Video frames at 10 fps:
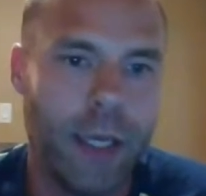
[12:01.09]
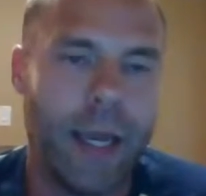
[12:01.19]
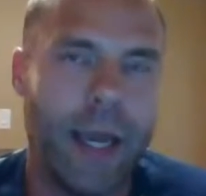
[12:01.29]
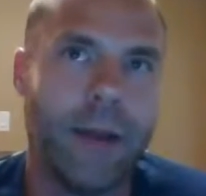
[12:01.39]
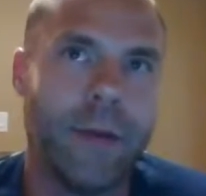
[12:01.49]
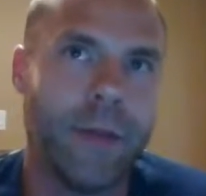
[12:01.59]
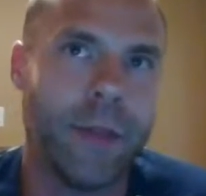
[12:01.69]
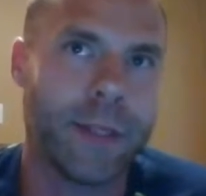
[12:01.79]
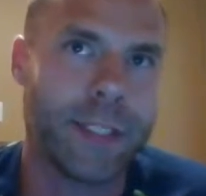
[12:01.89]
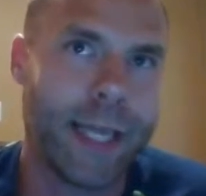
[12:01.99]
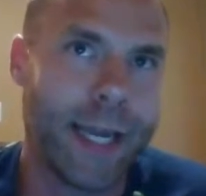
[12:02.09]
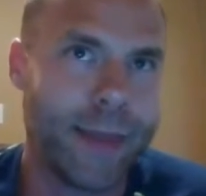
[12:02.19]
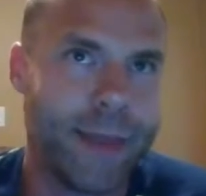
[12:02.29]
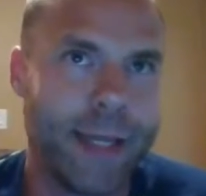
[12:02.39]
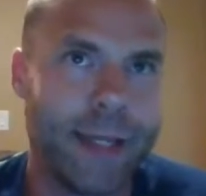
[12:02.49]
And the
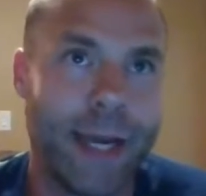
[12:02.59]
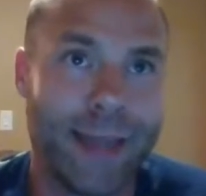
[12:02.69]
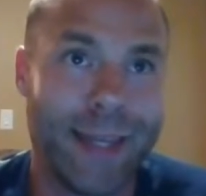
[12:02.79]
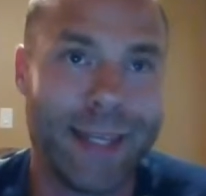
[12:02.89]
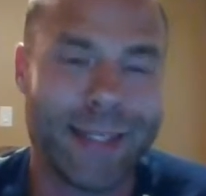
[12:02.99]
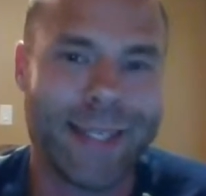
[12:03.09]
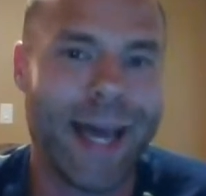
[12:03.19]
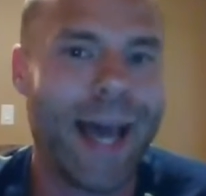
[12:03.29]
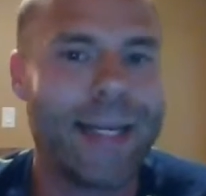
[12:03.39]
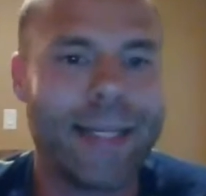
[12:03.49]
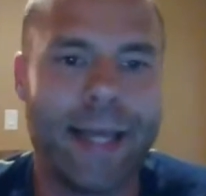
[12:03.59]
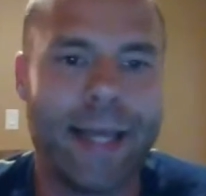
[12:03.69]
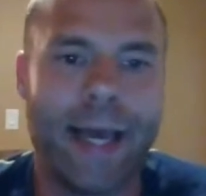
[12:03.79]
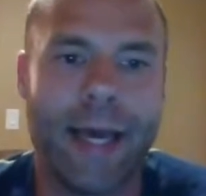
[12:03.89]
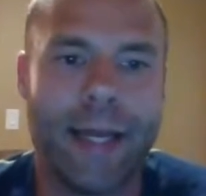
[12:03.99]
second thing that I think is tied to
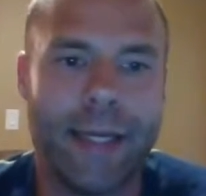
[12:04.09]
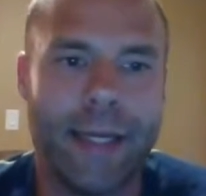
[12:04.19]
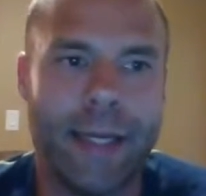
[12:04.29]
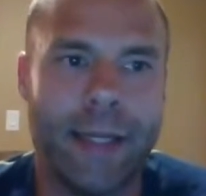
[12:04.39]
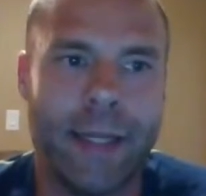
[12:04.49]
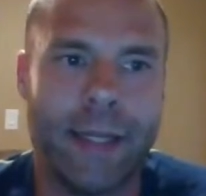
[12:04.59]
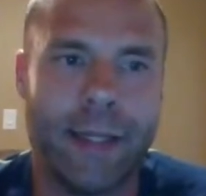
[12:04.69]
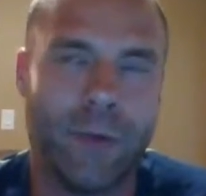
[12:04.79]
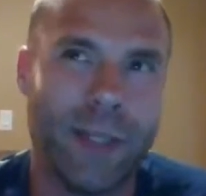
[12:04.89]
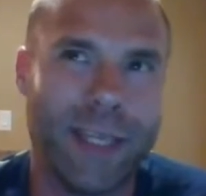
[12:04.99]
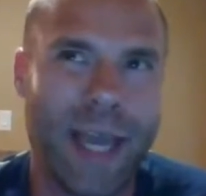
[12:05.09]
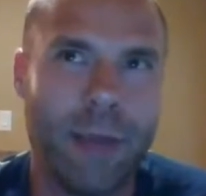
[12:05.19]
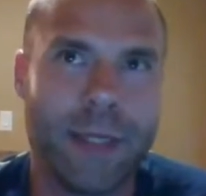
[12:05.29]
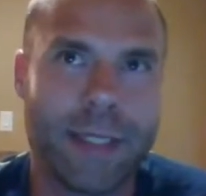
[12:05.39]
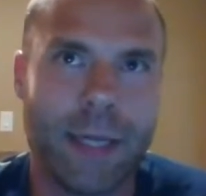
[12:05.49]
that, and that really
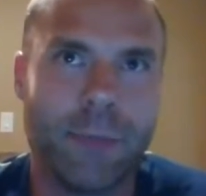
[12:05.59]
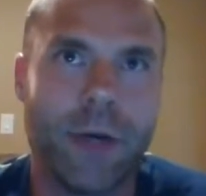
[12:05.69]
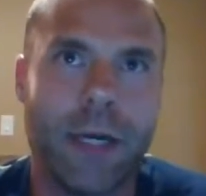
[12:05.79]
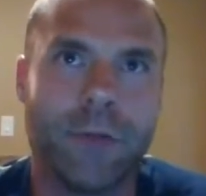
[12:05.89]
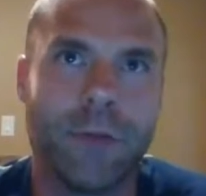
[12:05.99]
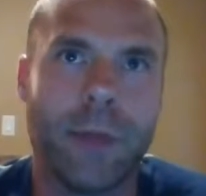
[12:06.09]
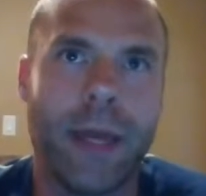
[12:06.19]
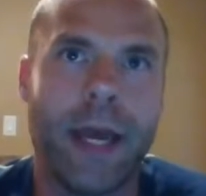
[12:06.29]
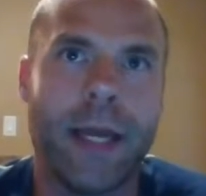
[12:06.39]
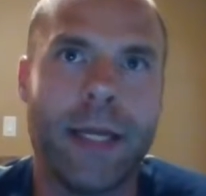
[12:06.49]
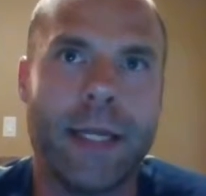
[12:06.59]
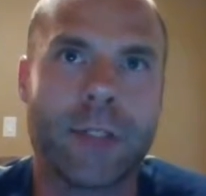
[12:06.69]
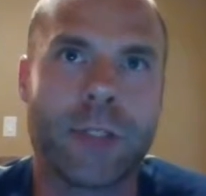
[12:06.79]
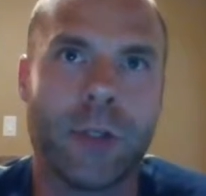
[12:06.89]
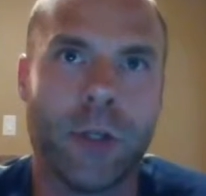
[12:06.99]
can't be separated from that,
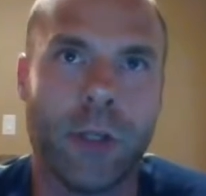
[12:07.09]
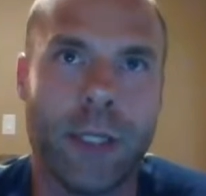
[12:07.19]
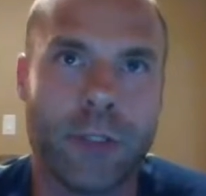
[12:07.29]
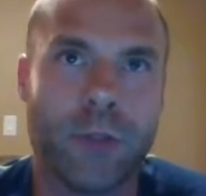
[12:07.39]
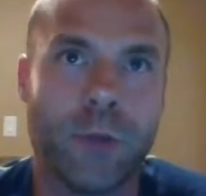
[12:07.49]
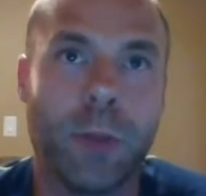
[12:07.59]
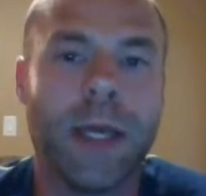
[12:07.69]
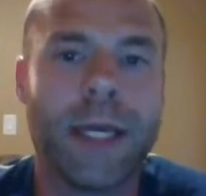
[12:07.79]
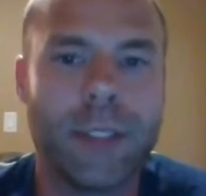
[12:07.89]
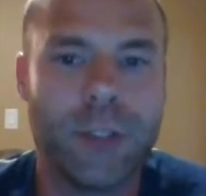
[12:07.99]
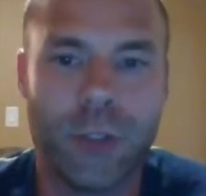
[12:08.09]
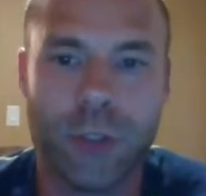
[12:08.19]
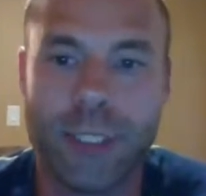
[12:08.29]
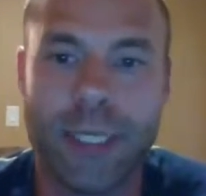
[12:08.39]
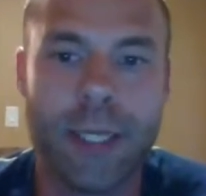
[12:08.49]
is to plug into your
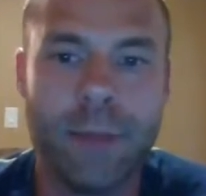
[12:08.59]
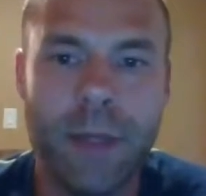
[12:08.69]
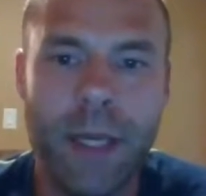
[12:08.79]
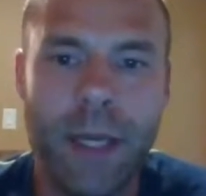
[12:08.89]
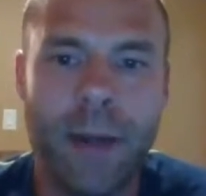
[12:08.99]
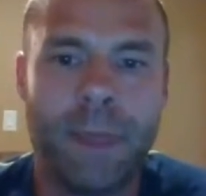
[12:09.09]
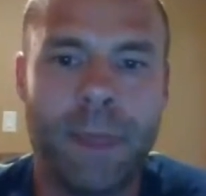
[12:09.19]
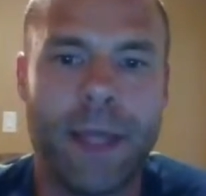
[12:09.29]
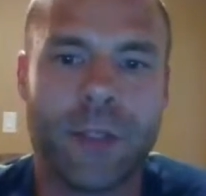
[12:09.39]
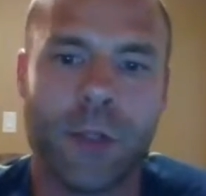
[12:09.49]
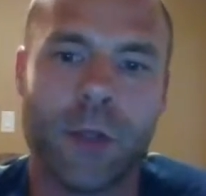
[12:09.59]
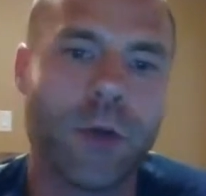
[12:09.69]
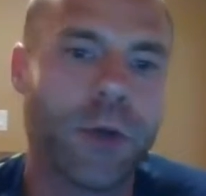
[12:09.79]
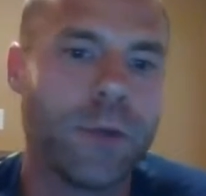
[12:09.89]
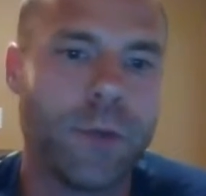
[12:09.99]
team and to
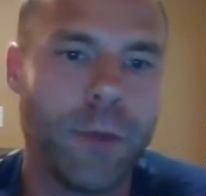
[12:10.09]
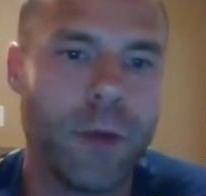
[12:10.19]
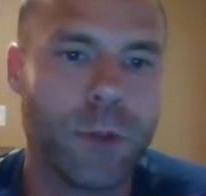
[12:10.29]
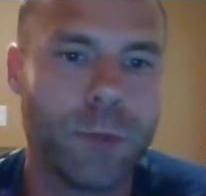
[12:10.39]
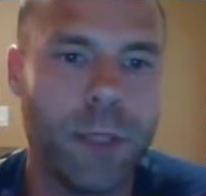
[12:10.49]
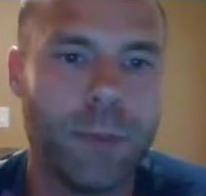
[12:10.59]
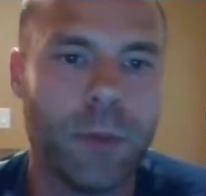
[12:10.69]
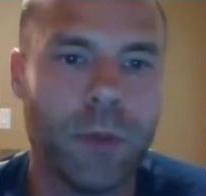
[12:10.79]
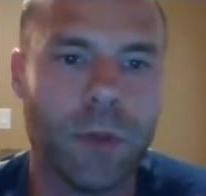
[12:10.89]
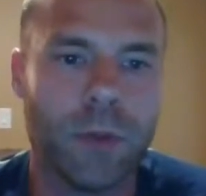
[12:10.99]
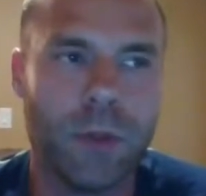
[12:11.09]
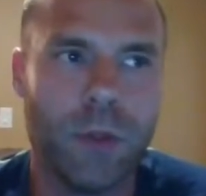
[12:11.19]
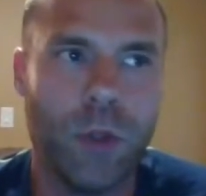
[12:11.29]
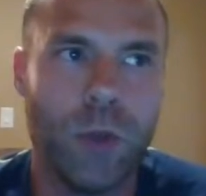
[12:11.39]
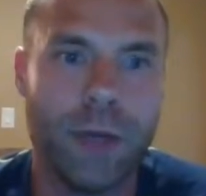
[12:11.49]
learn from those people
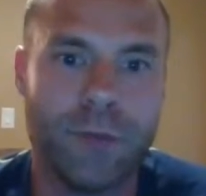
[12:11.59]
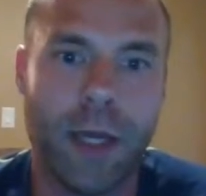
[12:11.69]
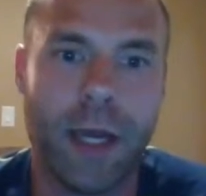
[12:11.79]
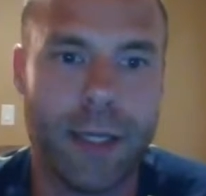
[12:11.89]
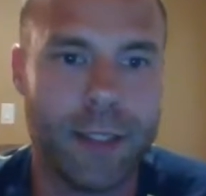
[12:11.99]
who have done it.